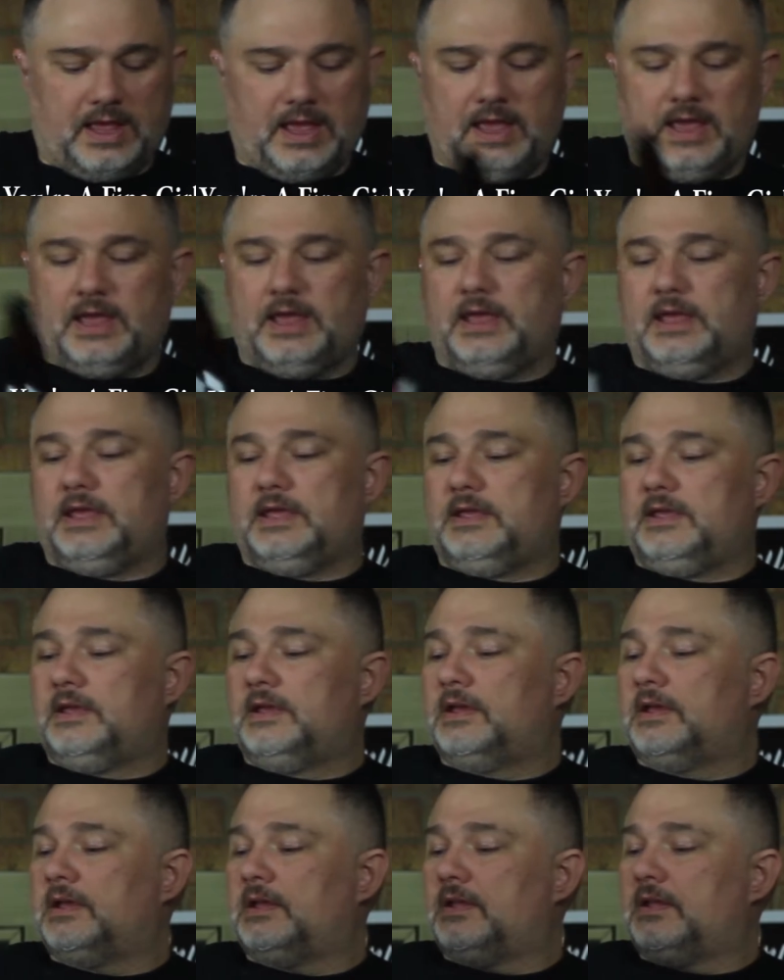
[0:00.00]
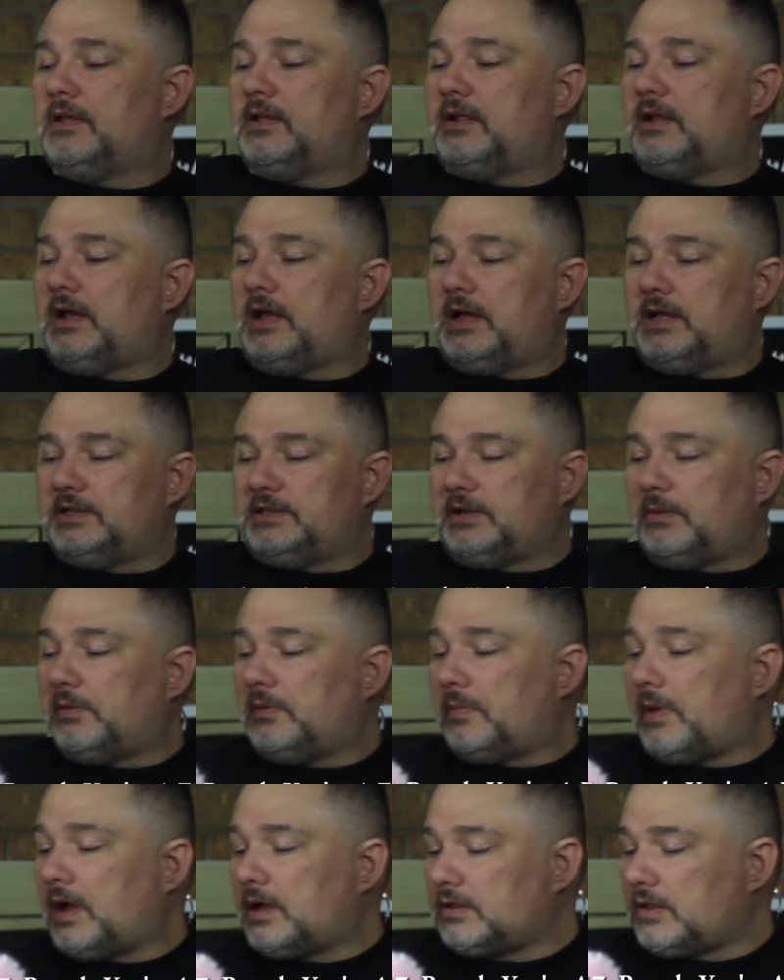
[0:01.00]
a uh,
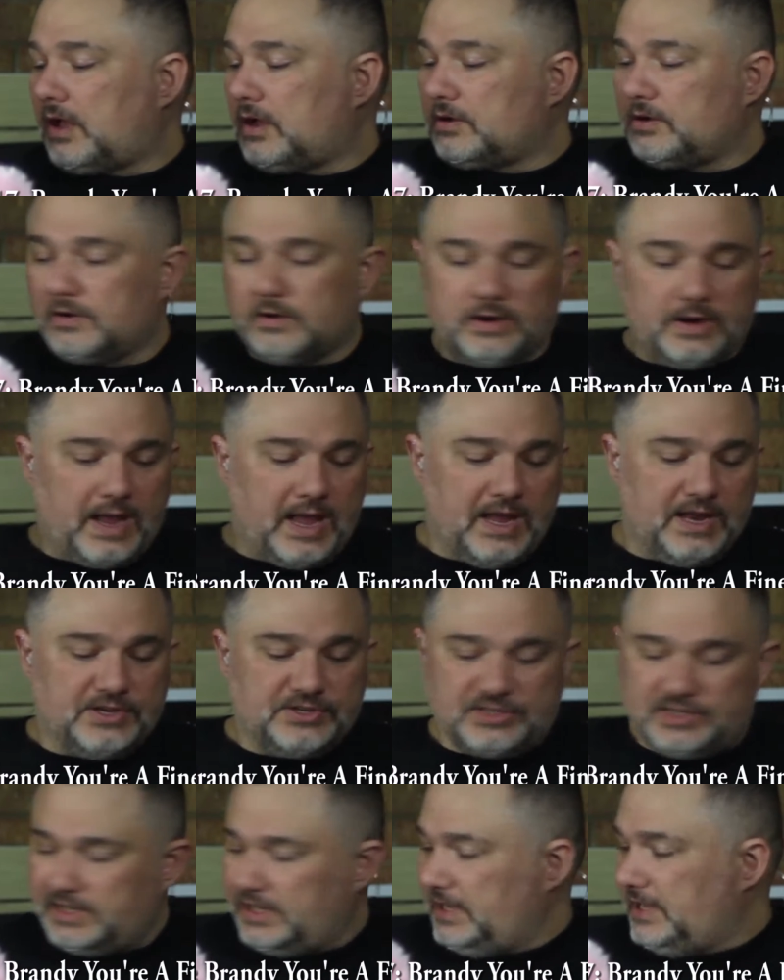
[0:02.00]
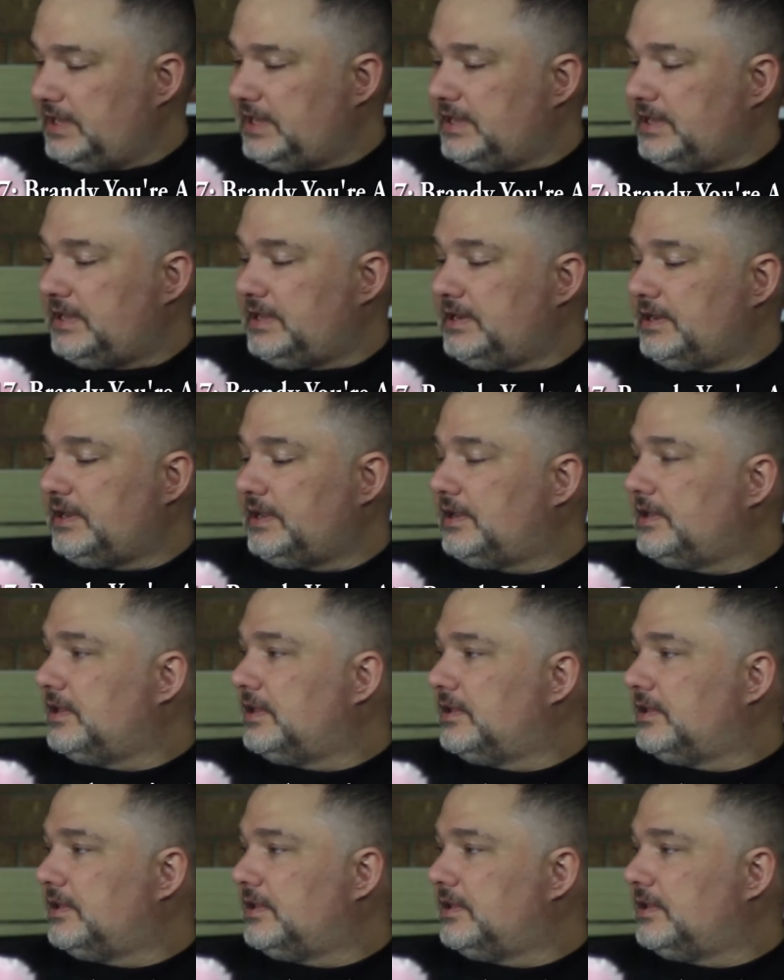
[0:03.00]
Doppelbock lager aged in